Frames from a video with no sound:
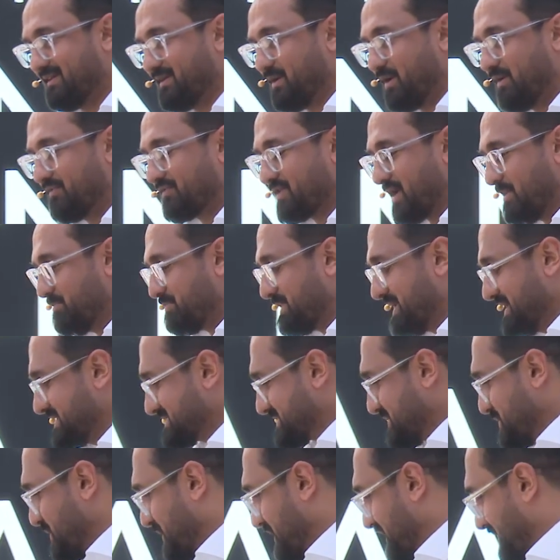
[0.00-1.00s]
of companies
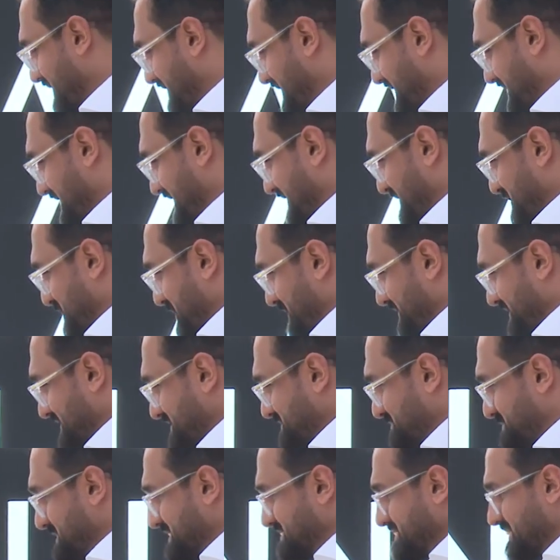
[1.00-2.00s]
who are doing this
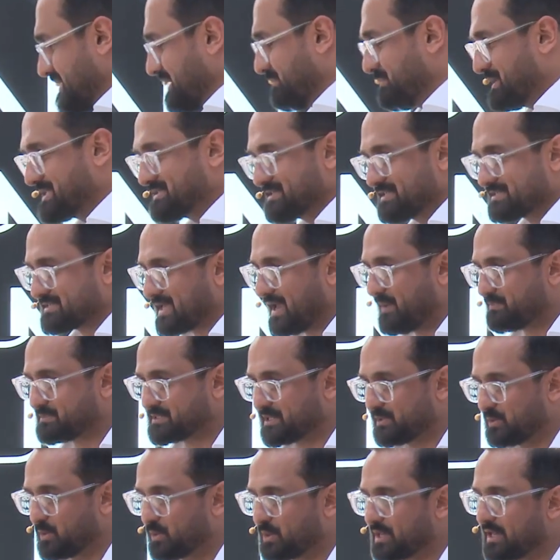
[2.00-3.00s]
business,
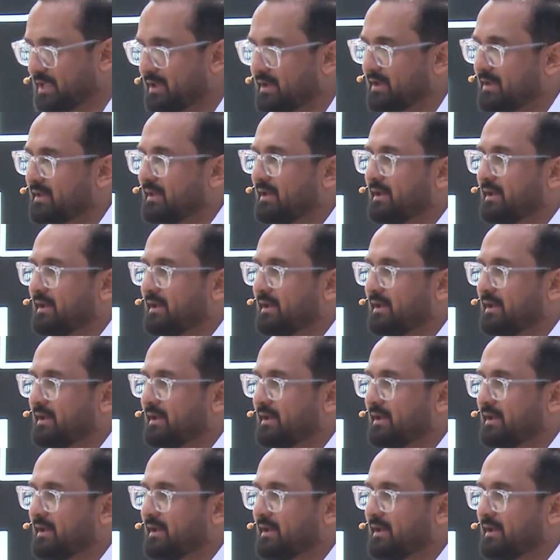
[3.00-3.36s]
absolutely.